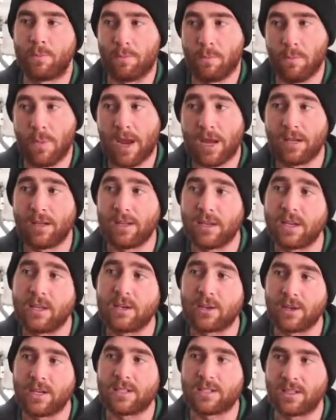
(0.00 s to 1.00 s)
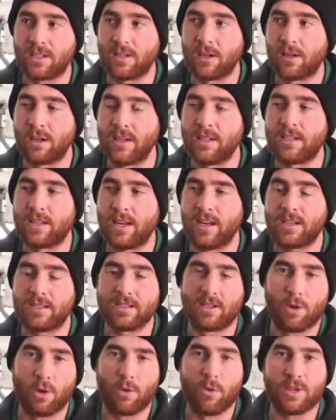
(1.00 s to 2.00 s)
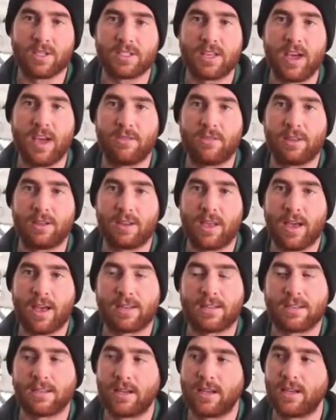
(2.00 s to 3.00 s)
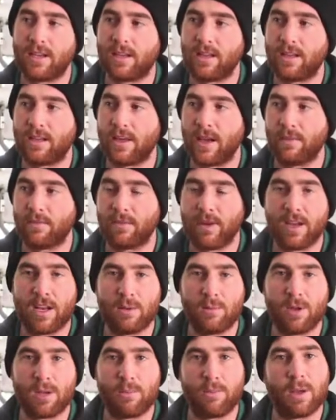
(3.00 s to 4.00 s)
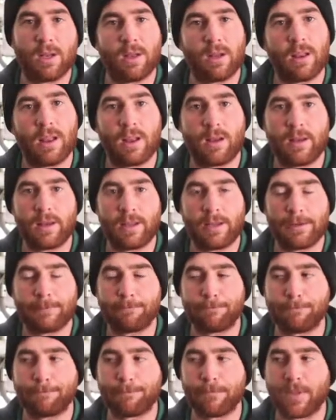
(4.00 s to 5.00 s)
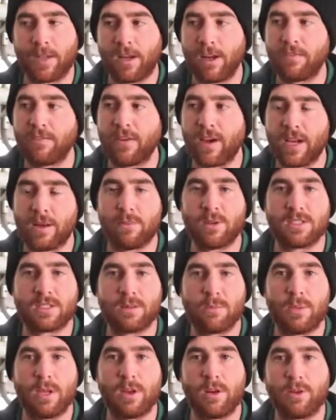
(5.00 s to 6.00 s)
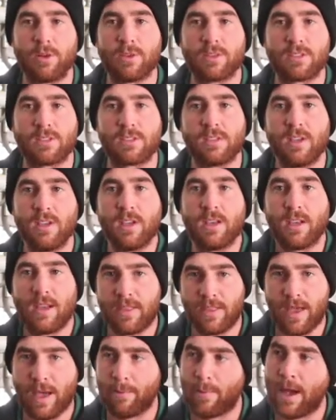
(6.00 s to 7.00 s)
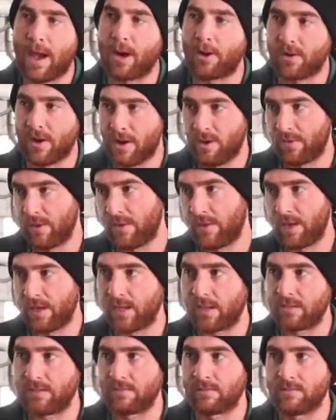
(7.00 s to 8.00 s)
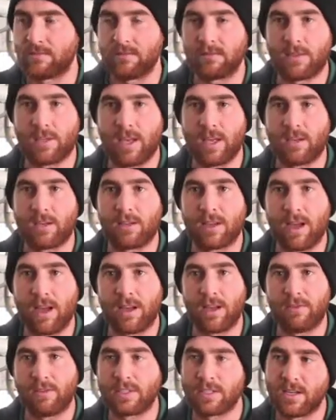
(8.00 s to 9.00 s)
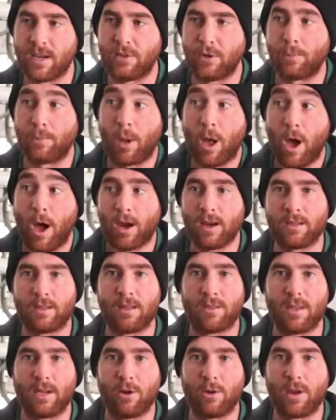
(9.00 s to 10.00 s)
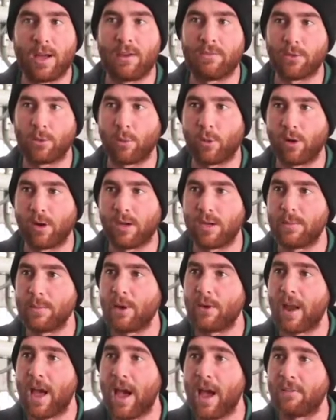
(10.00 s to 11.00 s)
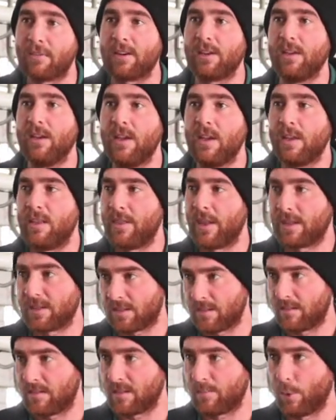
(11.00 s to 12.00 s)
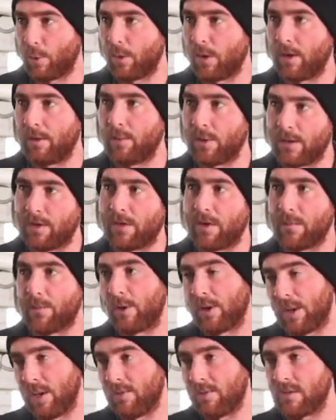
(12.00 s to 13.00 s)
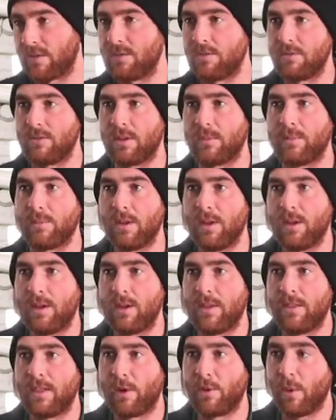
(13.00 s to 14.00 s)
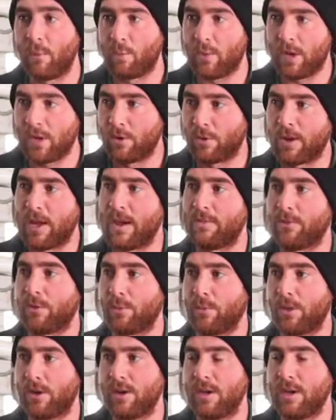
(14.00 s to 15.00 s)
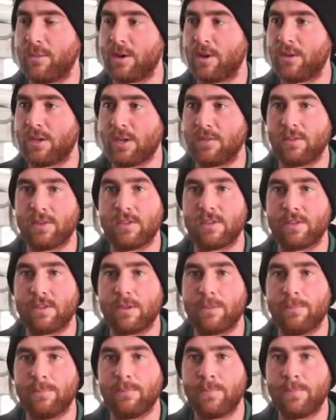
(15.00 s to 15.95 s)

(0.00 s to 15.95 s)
mainly increasing their intakes and always having that vitamin and enough vitamins and minerals in that background that they can then it's another block that they don't have to worry about having, that's supported with them or given to them, that we don't have to worry about giving to them,